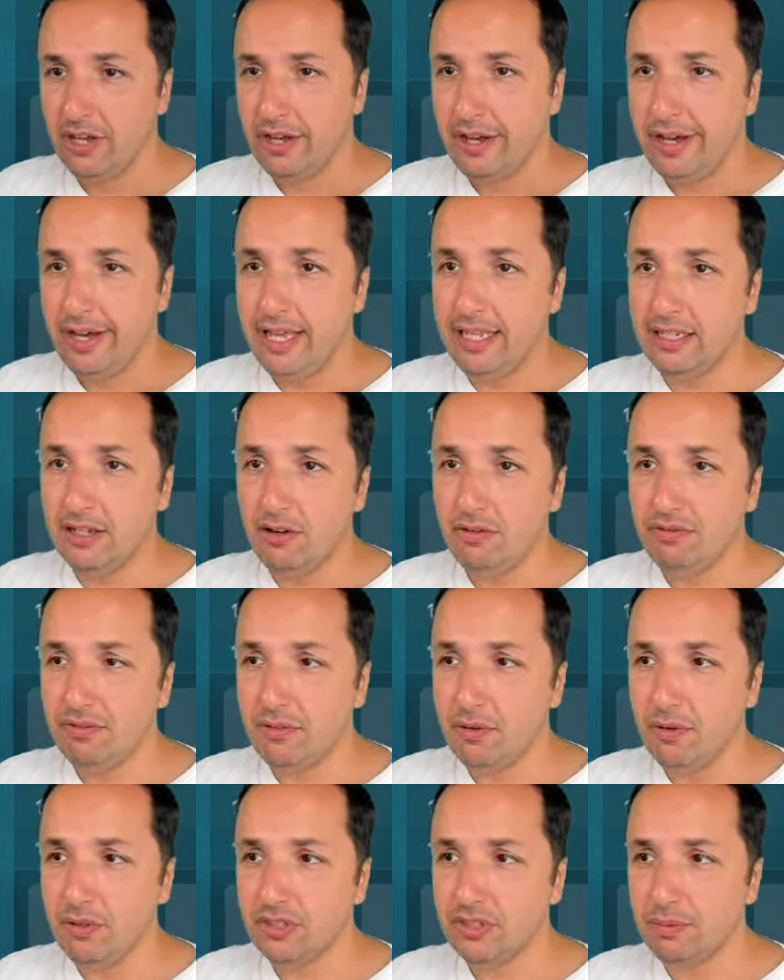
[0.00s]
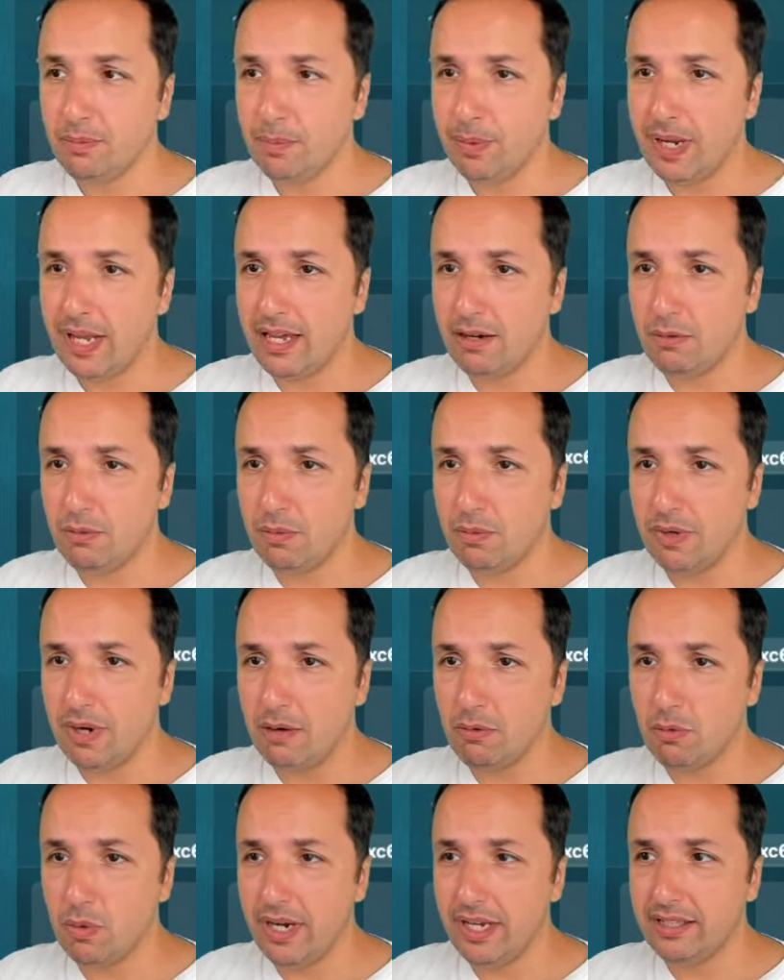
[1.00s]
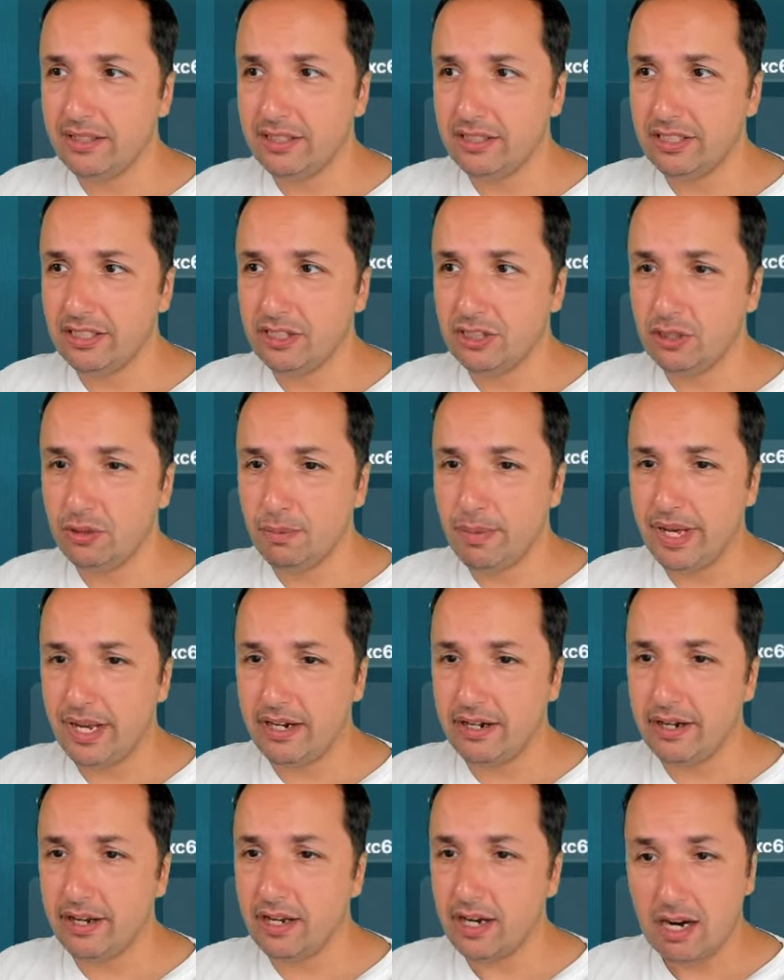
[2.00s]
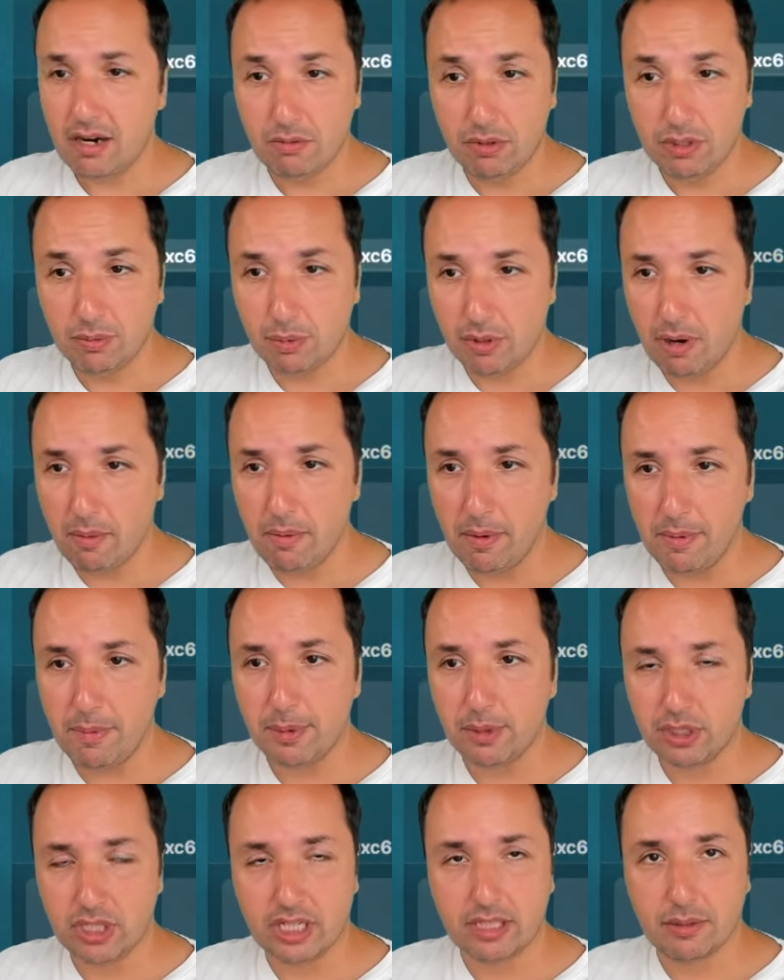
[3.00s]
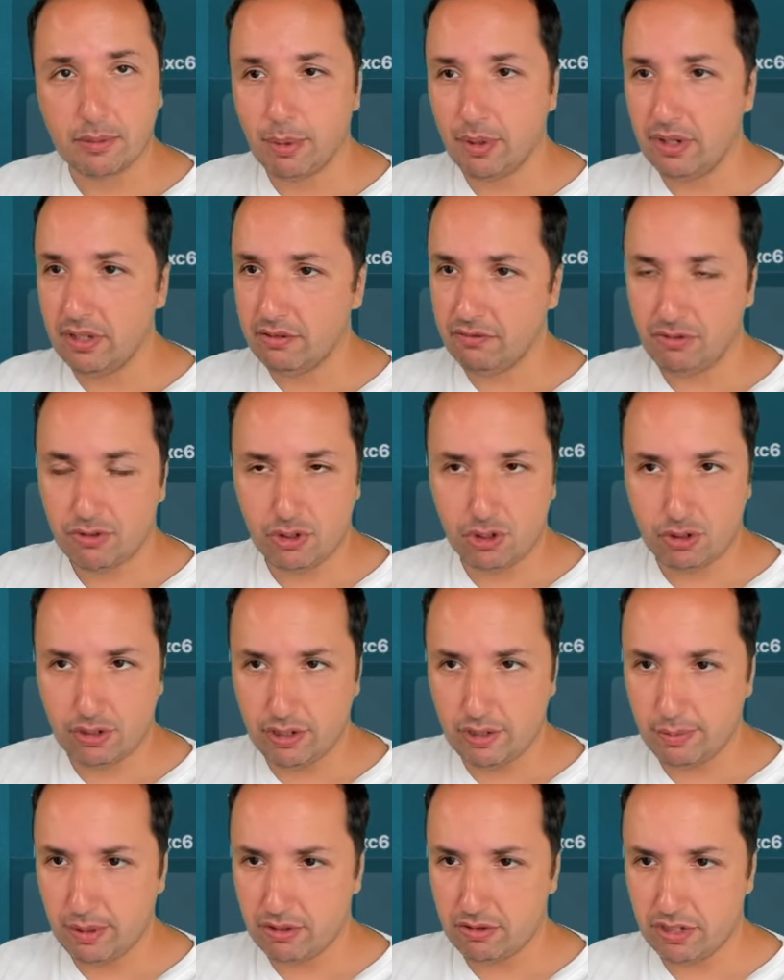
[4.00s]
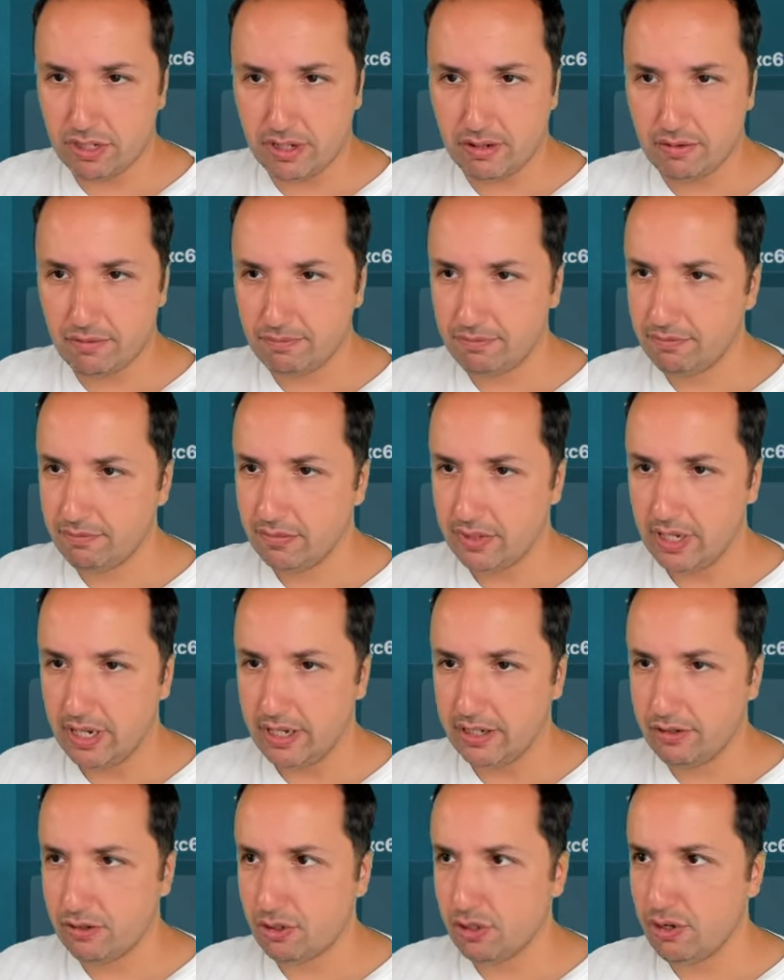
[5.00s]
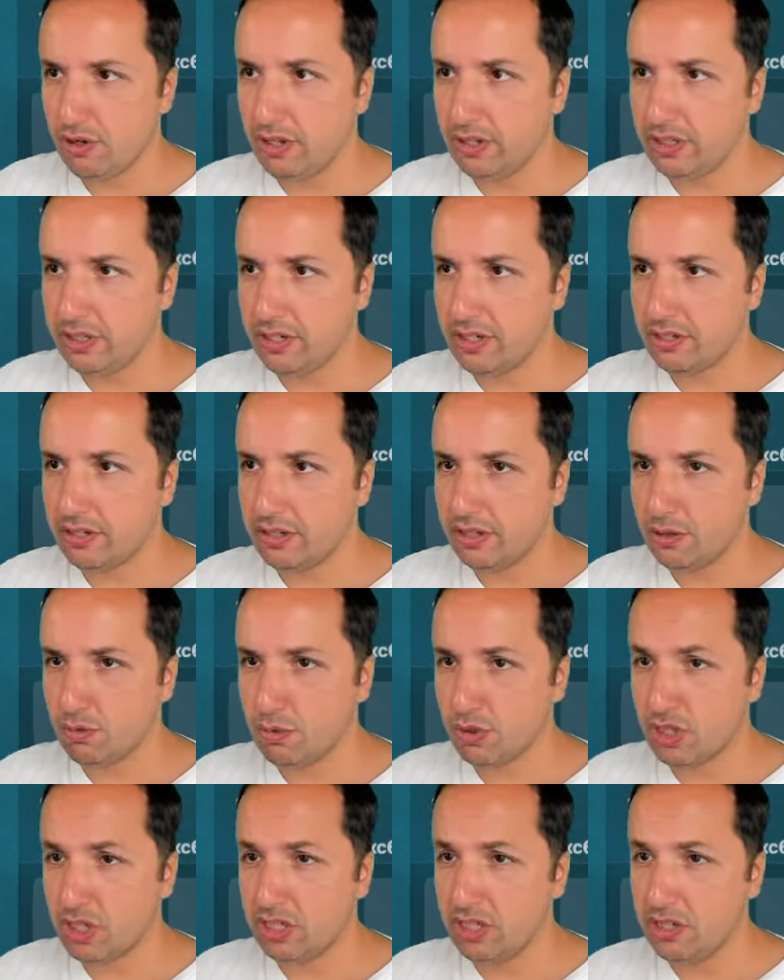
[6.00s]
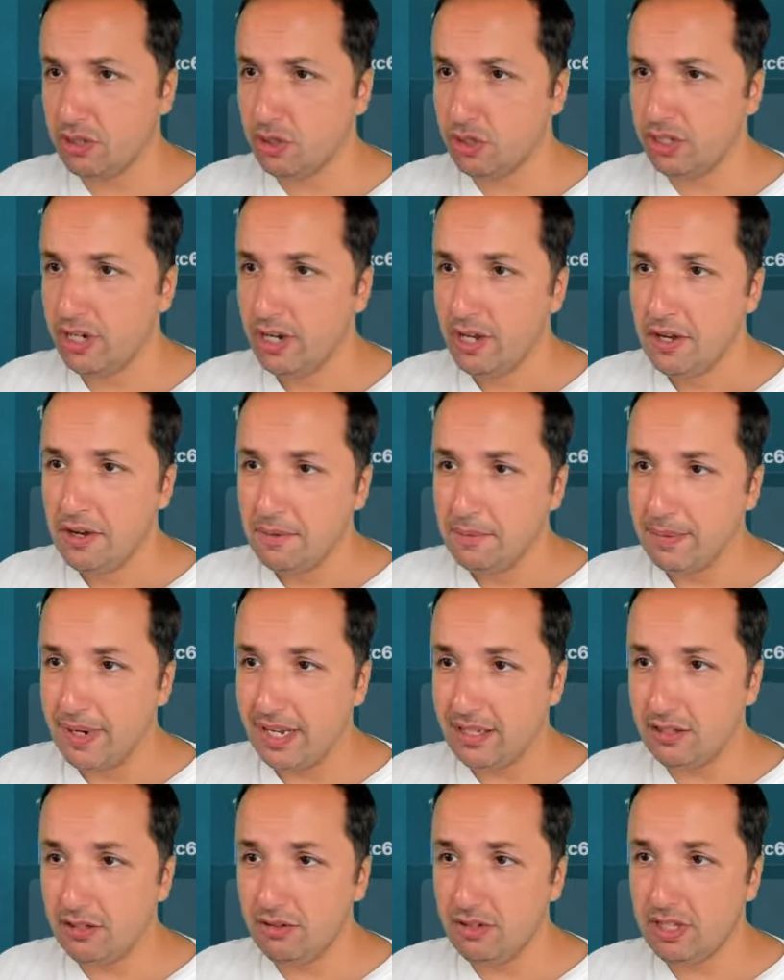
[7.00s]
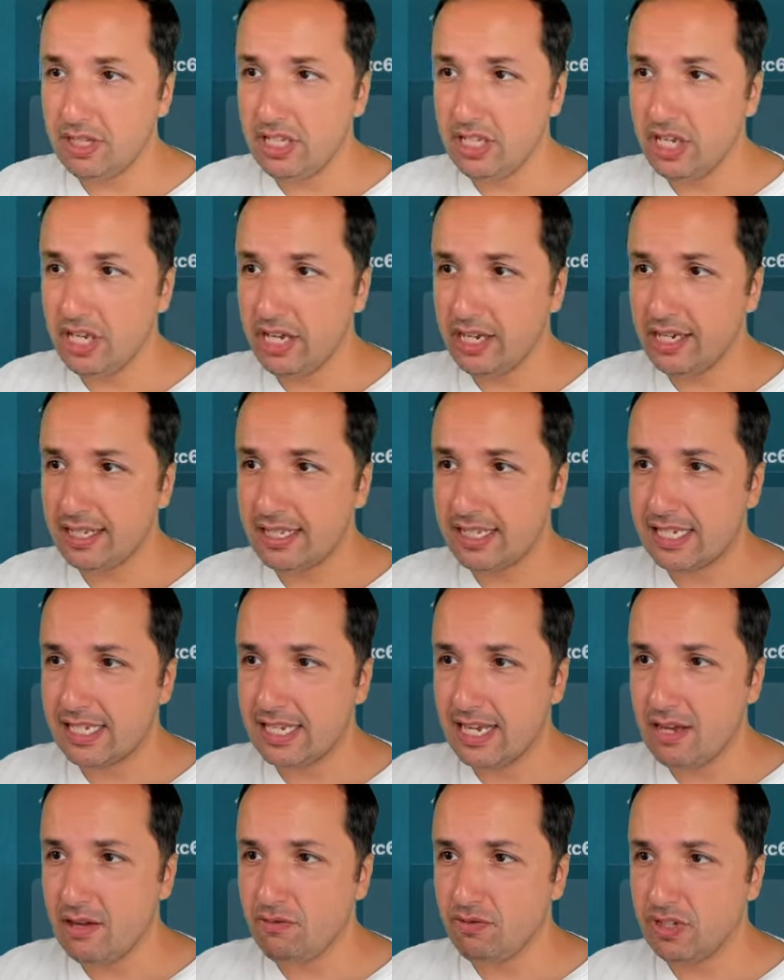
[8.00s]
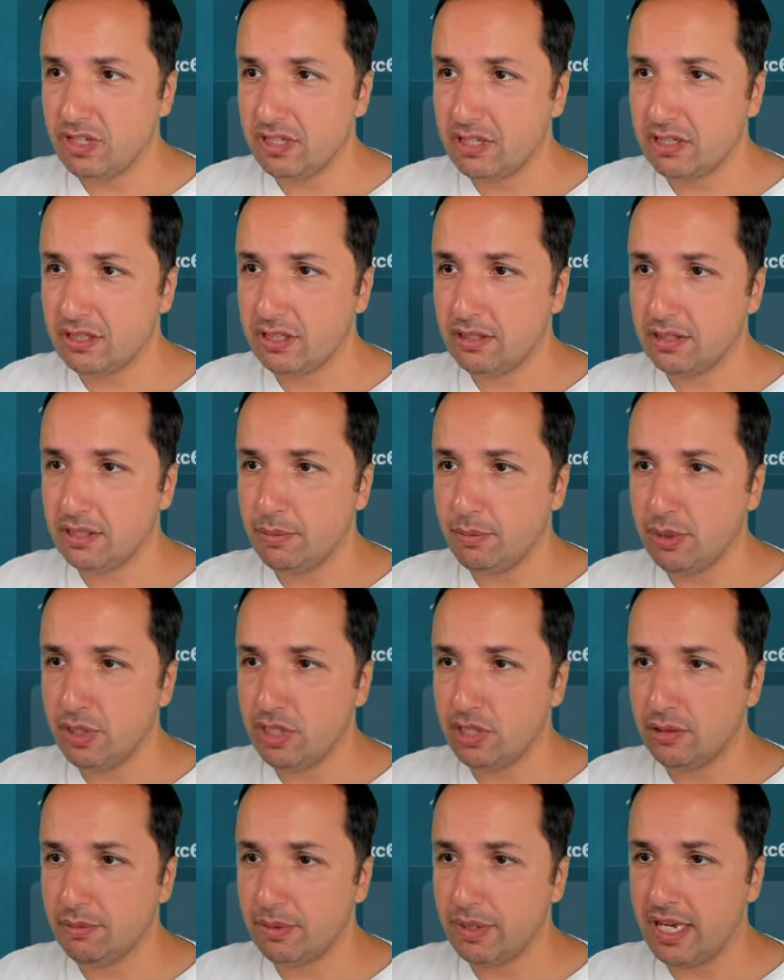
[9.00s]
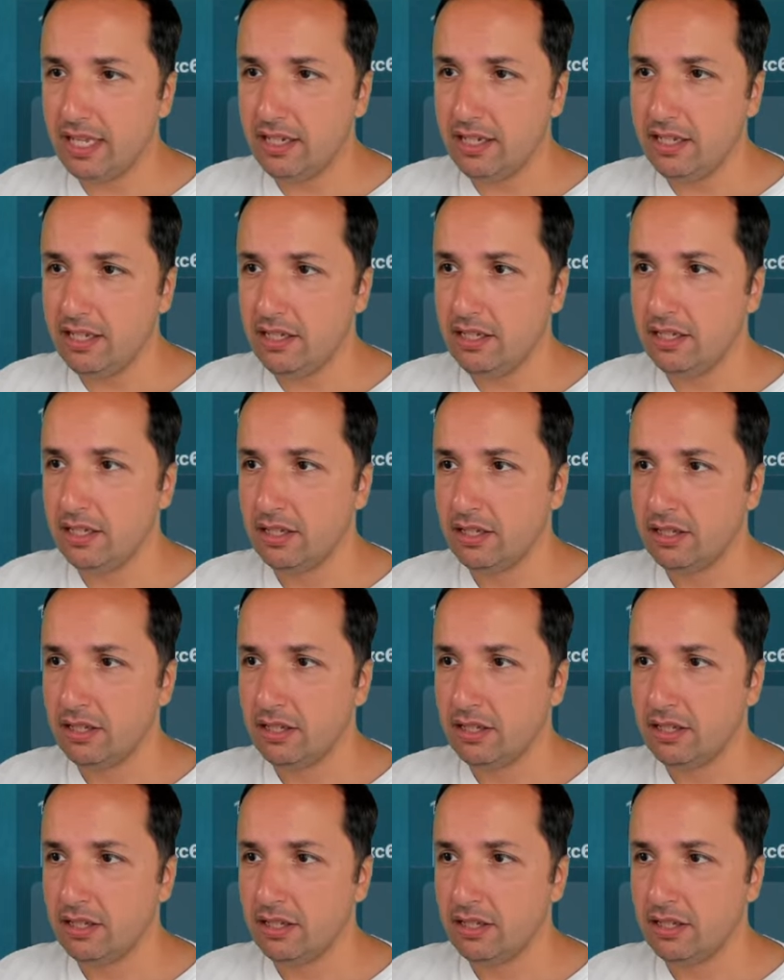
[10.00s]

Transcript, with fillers: And of course, black, white is still better here. I would probably protect the pawn for sure because I. I saw this, this was the danger, but I don't think he can save the, the, the bishop, can he?